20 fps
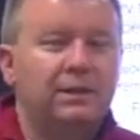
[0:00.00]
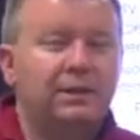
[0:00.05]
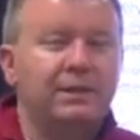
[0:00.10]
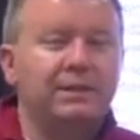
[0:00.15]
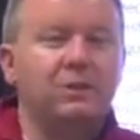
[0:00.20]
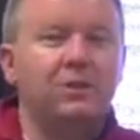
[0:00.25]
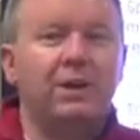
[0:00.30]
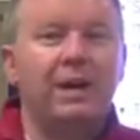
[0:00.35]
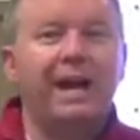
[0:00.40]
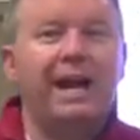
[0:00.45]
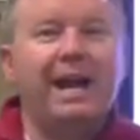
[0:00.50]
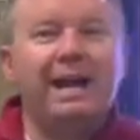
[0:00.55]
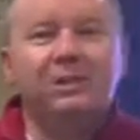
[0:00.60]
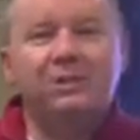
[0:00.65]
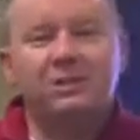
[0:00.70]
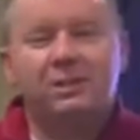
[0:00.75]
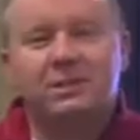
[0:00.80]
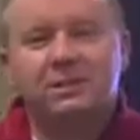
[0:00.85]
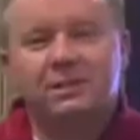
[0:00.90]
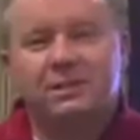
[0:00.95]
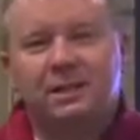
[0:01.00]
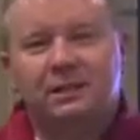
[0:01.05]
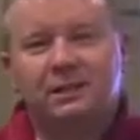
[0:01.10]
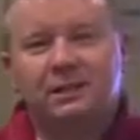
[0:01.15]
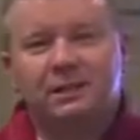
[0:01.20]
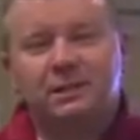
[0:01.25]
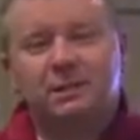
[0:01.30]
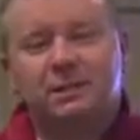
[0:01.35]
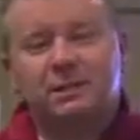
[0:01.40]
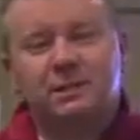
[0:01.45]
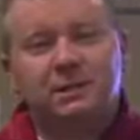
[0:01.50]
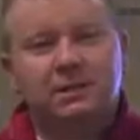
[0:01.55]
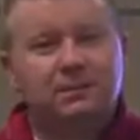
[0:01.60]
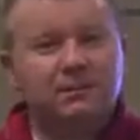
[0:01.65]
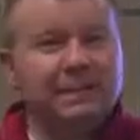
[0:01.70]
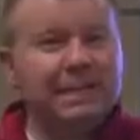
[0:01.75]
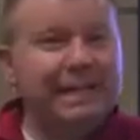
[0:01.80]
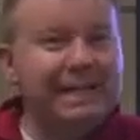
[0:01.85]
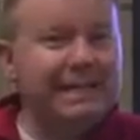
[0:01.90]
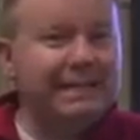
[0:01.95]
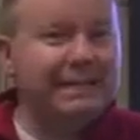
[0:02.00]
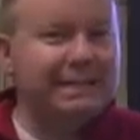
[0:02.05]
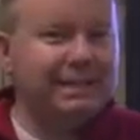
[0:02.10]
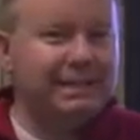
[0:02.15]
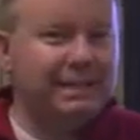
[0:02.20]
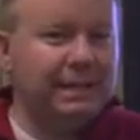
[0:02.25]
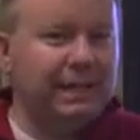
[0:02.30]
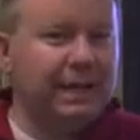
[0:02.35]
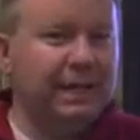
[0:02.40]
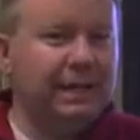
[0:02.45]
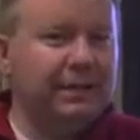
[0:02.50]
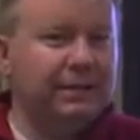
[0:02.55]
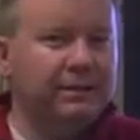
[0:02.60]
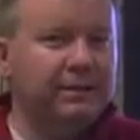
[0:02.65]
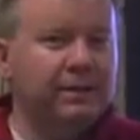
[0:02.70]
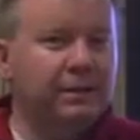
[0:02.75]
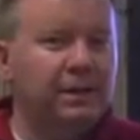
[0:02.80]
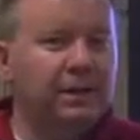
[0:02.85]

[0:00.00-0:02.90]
These are actions that the system needs to take.